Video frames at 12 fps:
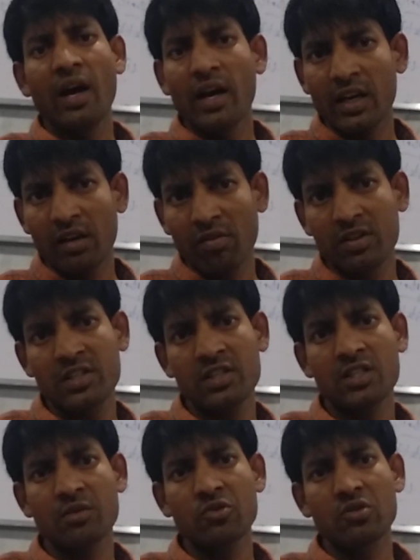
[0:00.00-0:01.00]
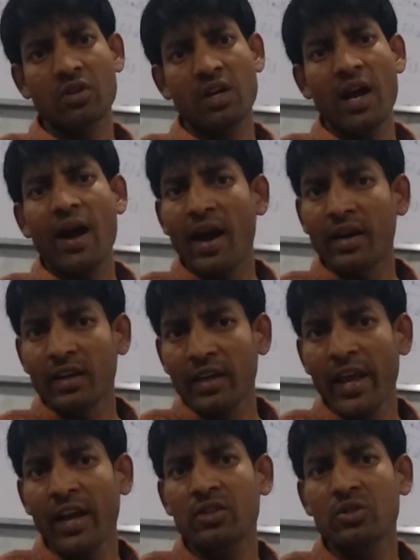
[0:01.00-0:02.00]
river systems and
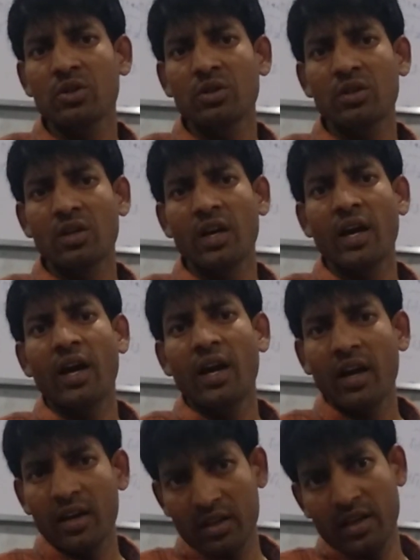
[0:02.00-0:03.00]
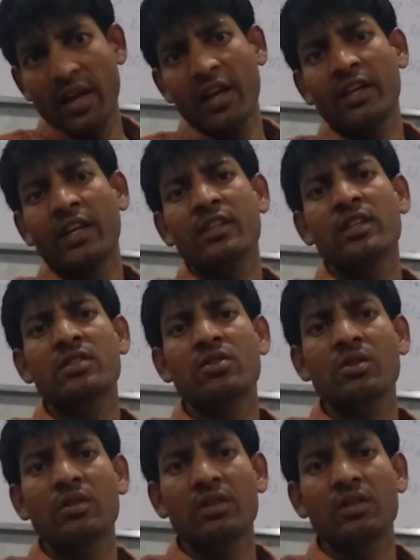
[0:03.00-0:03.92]
lakes, heritages.